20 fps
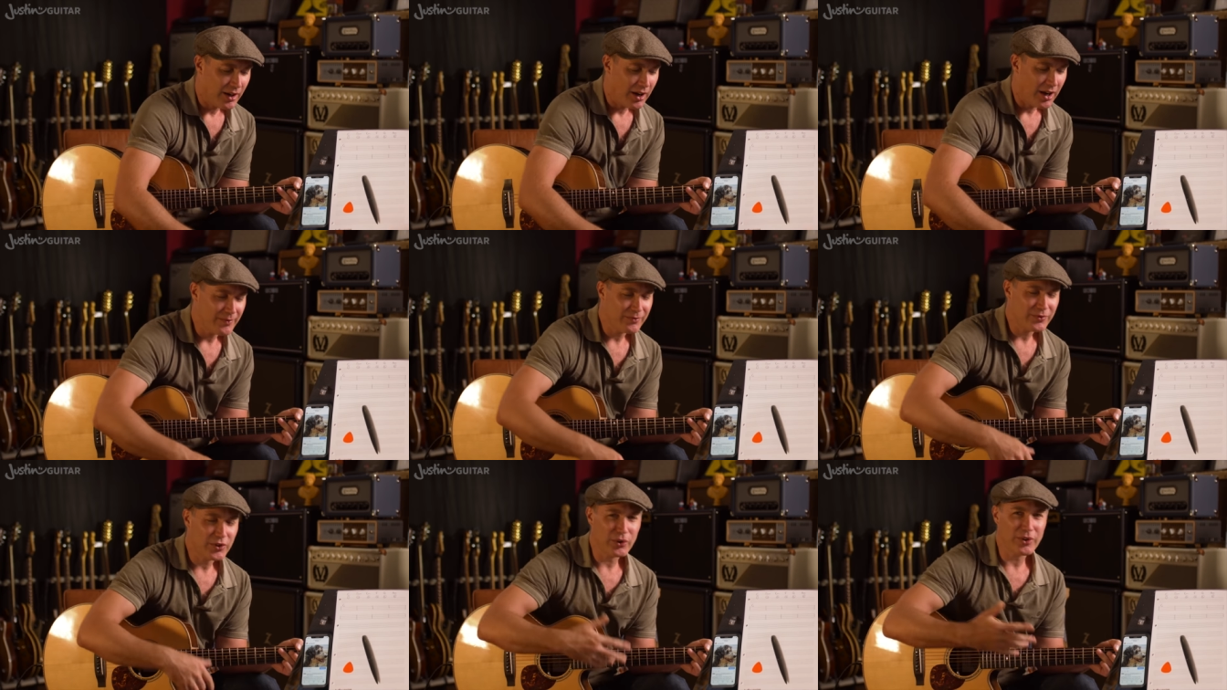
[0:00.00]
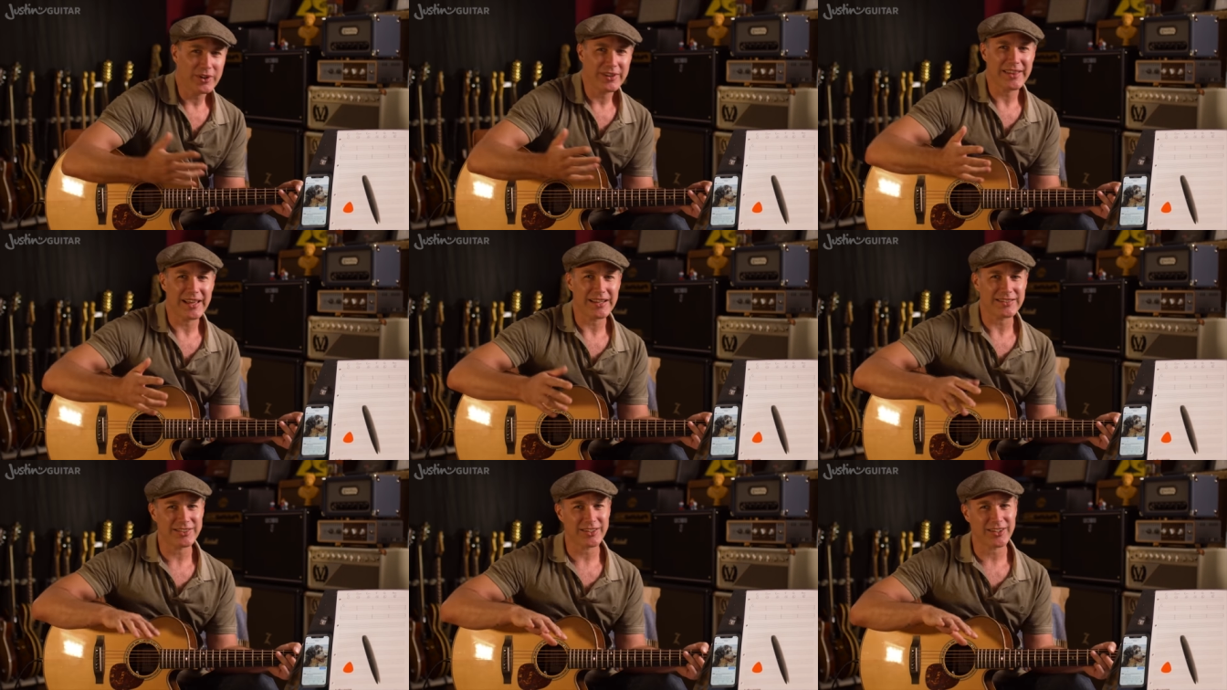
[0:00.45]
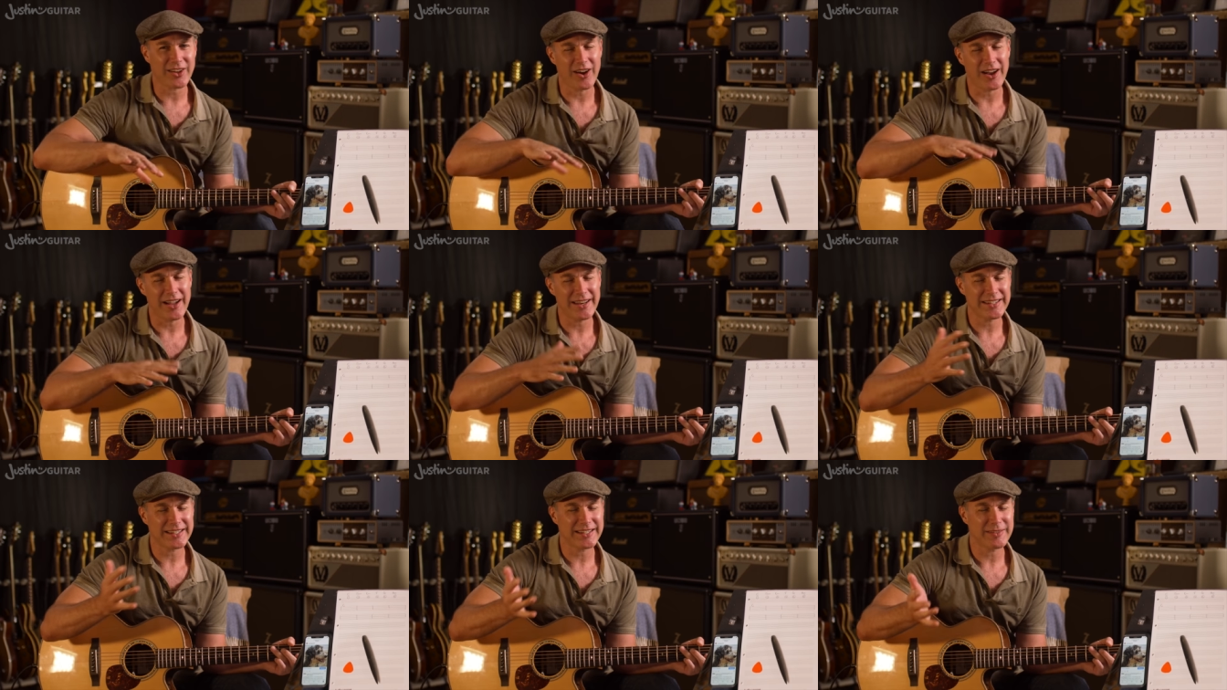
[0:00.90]
I'm doing that to
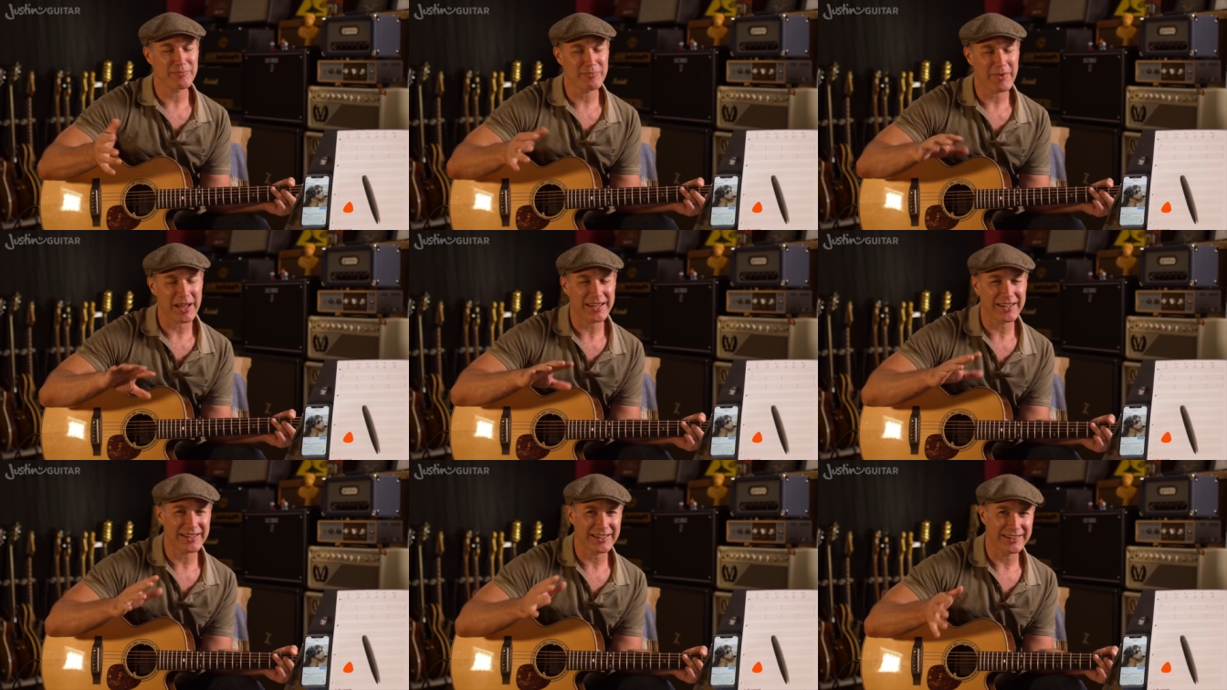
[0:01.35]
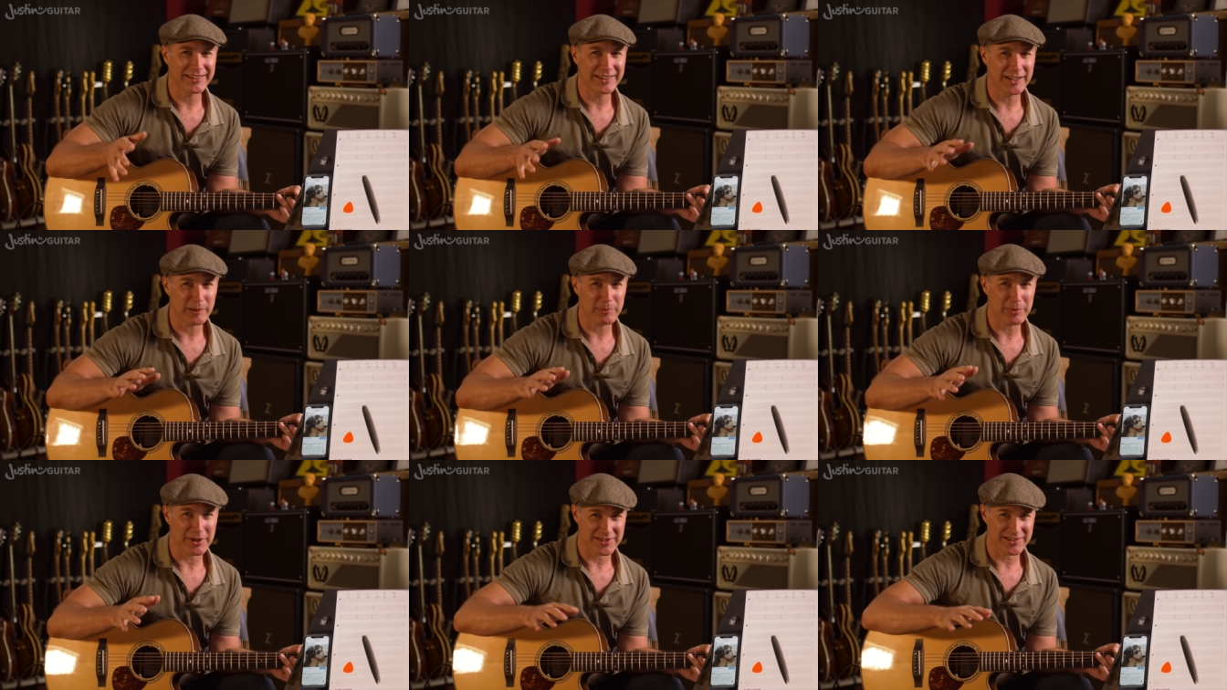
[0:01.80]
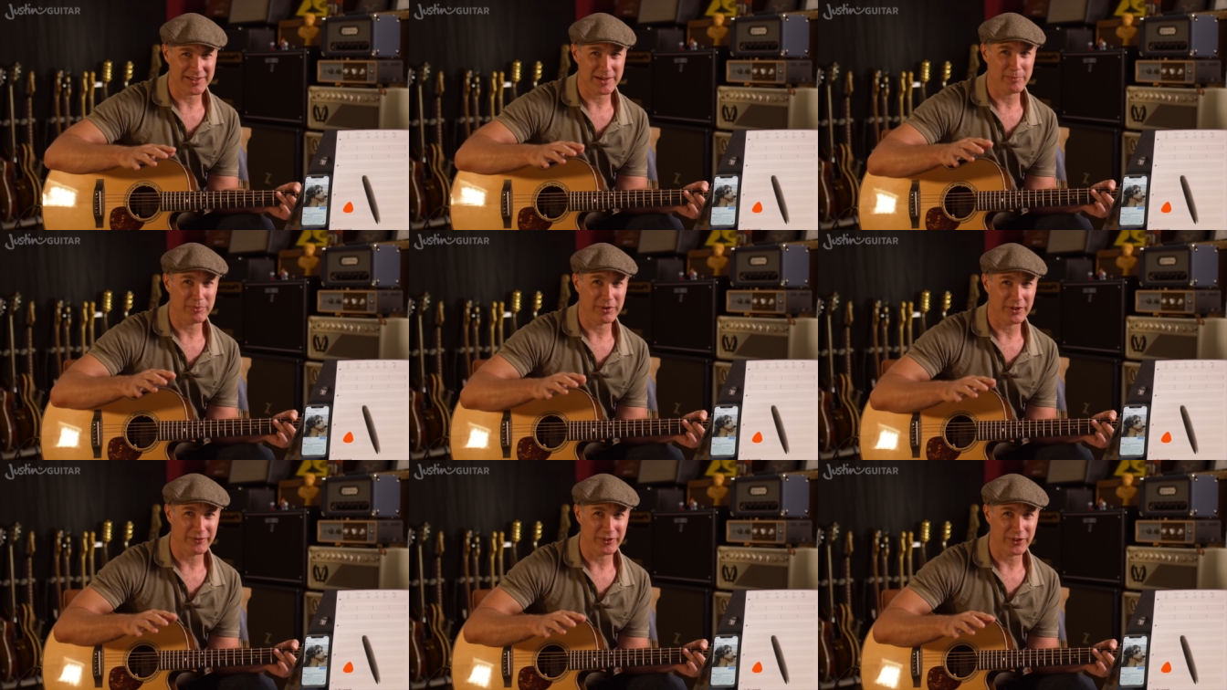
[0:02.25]
kind of make it a little bit
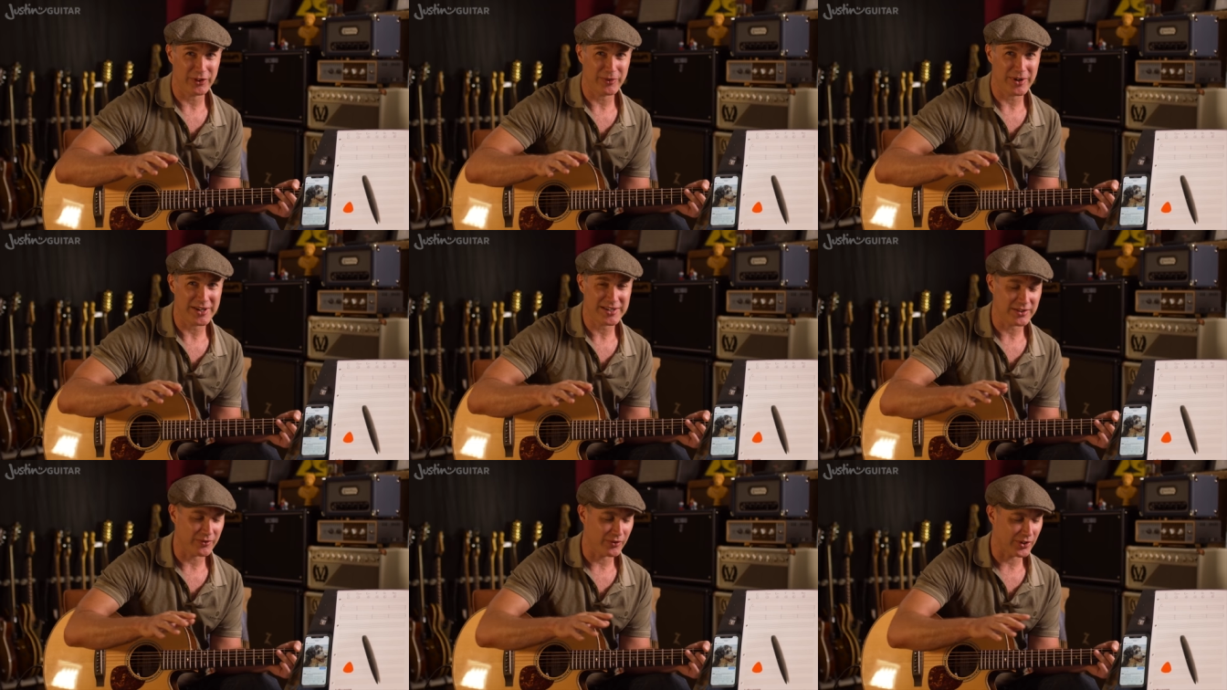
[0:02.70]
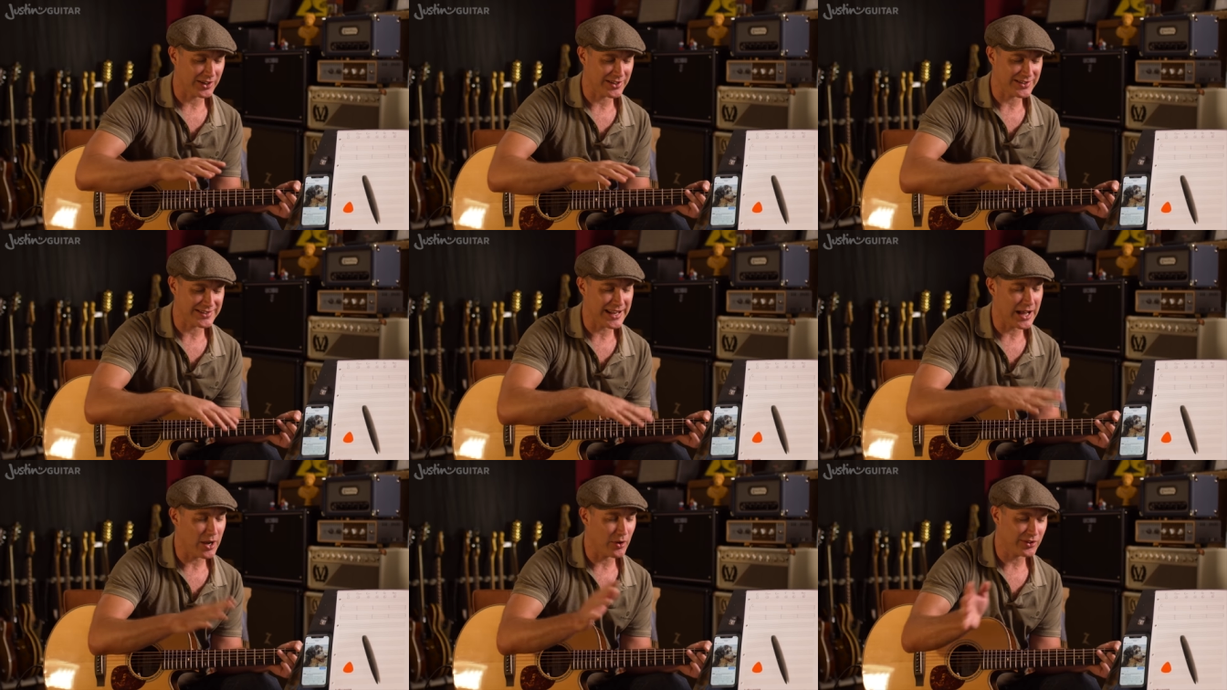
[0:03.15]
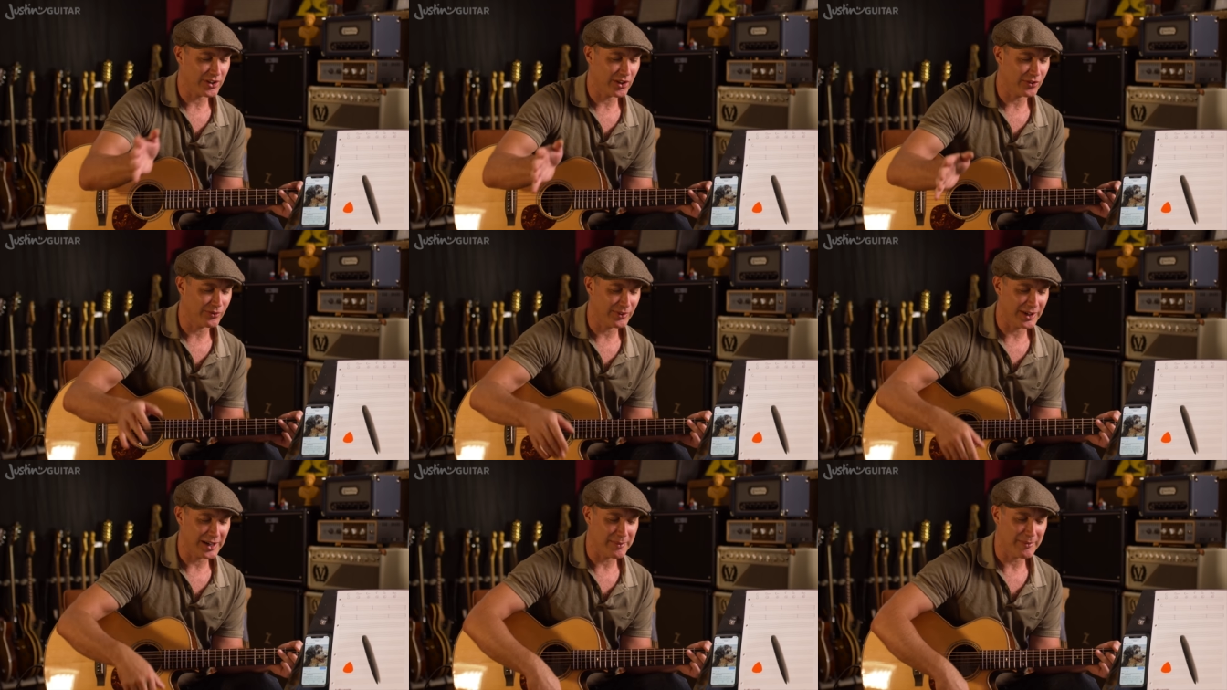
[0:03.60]
simpler for the rest of it because now it
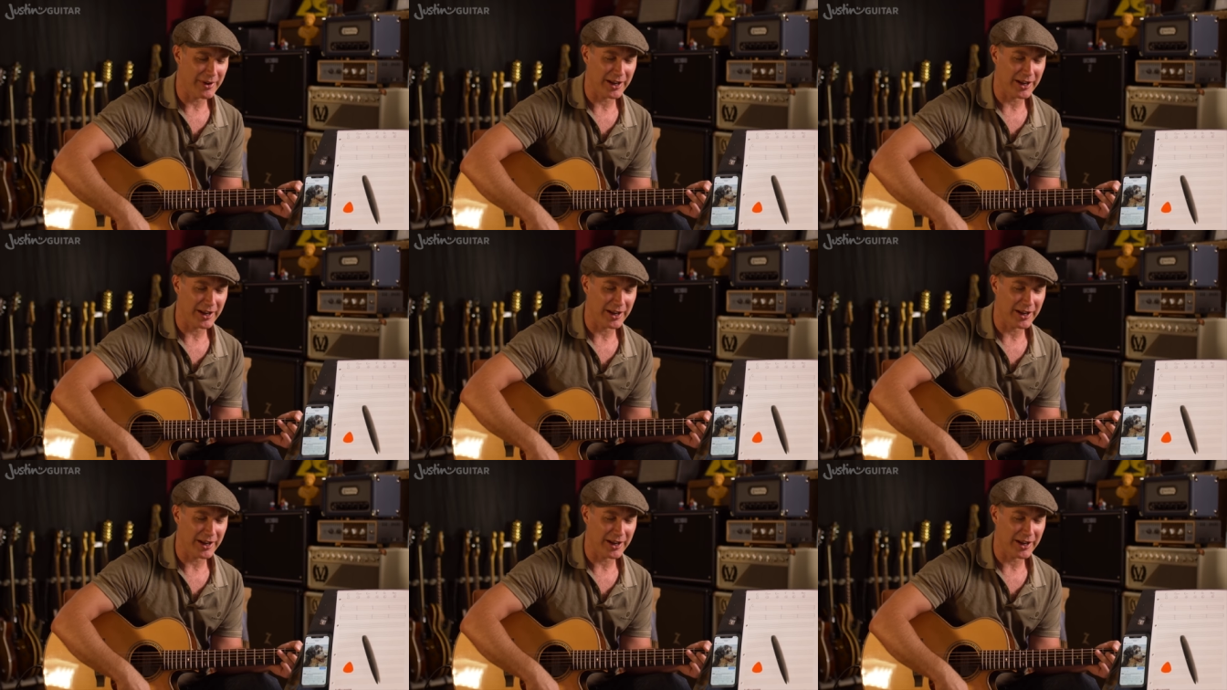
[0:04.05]
doesn't really